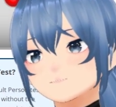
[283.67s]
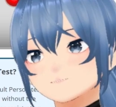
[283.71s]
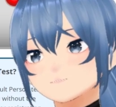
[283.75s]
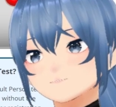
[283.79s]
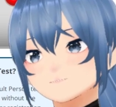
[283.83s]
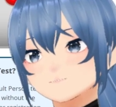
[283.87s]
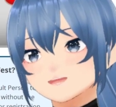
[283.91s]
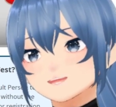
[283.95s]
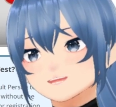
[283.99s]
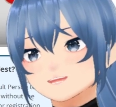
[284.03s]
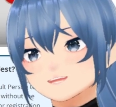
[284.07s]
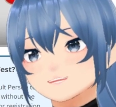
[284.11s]

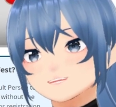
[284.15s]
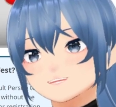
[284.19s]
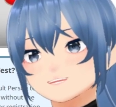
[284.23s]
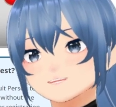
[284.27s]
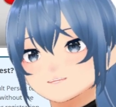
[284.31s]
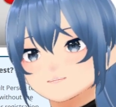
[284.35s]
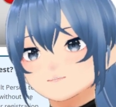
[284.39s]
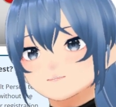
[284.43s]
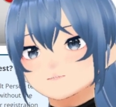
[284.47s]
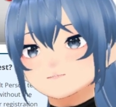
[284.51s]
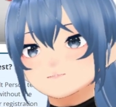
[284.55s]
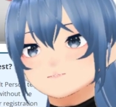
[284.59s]
Uh,
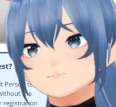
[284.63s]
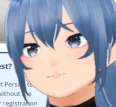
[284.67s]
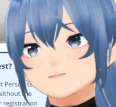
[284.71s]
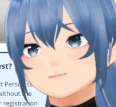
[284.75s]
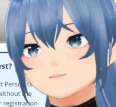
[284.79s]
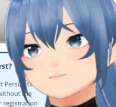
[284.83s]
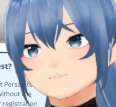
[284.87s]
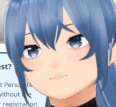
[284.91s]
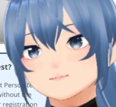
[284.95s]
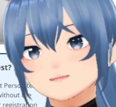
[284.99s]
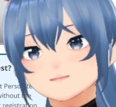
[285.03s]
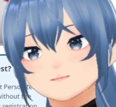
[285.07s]

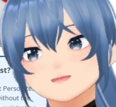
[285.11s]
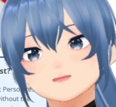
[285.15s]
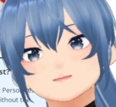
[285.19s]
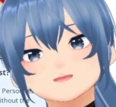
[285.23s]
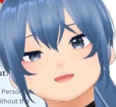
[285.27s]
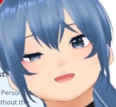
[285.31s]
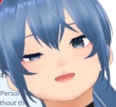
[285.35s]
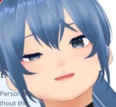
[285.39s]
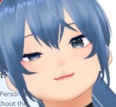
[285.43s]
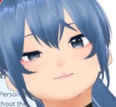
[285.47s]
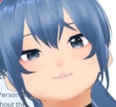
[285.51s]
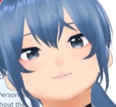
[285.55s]
but
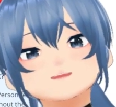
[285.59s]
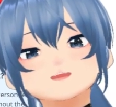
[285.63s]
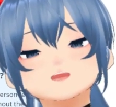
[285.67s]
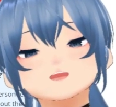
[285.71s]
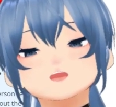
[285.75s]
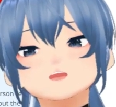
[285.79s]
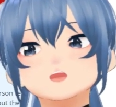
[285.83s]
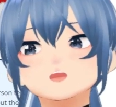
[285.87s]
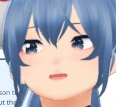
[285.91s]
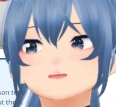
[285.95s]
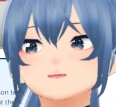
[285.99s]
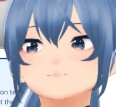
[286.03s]
generally,
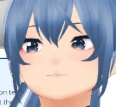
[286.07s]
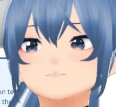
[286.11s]
no.